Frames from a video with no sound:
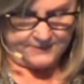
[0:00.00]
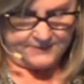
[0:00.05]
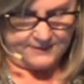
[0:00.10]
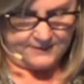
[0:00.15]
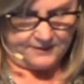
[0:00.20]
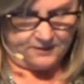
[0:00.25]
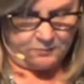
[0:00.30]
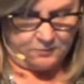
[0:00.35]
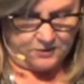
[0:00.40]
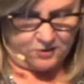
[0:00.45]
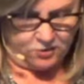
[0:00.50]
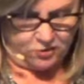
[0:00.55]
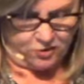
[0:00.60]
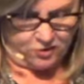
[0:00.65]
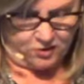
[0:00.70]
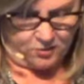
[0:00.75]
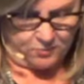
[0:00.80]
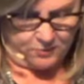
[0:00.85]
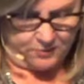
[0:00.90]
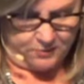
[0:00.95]
that I want to
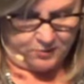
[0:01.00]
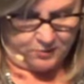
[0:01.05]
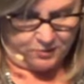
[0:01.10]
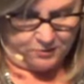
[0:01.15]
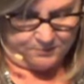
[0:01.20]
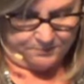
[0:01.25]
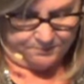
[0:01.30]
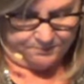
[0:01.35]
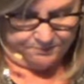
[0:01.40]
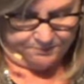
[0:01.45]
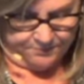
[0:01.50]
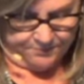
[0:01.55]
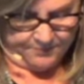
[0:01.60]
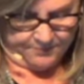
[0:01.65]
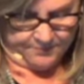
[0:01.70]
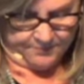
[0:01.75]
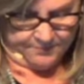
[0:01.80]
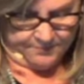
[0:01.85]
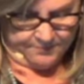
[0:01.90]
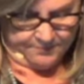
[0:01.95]
share with you.
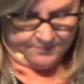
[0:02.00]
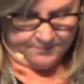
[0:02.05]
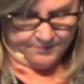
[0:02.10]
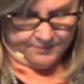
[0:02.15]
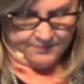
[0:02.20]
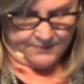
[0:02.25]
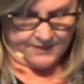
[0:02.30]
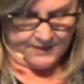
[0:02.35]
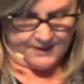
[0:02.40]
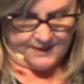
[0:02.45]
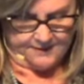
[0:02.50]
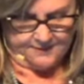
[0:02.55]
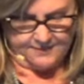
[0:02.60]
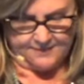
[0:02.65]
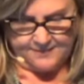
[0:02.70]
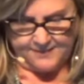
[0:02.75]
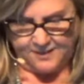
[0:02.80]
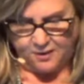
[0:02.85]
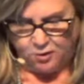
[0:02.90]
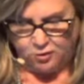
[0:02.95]
And he
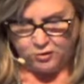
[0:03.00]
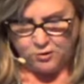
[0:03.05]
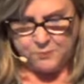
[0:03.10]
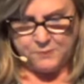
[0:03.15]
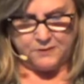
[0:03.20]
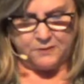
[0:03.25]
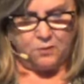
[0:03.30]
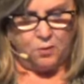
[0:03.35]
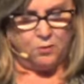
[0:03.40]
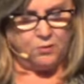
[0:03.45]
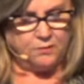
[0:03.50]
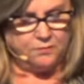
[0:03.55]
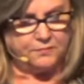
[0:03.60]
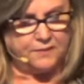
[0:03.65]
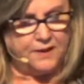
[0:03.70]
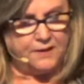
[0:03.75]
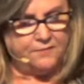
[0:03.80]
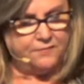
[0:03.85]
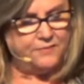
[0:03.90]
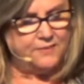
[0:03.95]
says, the ultimate goal of
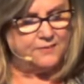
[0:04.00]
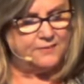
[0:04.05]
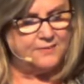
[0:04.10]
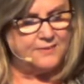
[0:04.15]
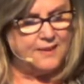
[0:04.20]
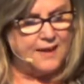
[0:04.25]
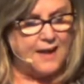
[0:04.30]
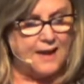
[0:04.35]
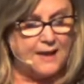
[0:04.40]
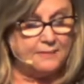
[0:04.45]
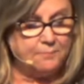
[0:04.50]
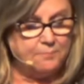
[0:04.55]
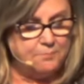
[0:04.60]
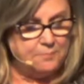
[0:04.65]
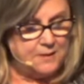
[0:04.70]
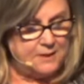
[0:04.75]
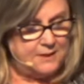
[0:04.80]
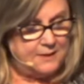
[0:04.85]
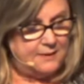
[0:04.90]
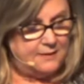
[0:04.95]
life does not
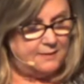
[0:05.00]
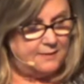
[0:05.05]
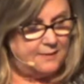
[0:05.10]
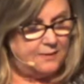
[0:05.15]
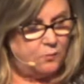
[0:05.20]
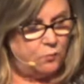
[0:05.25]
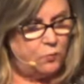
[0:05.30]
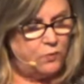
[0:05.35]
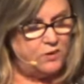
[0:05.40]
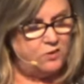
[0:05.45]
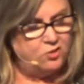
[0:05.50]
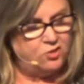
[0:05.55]
mean that we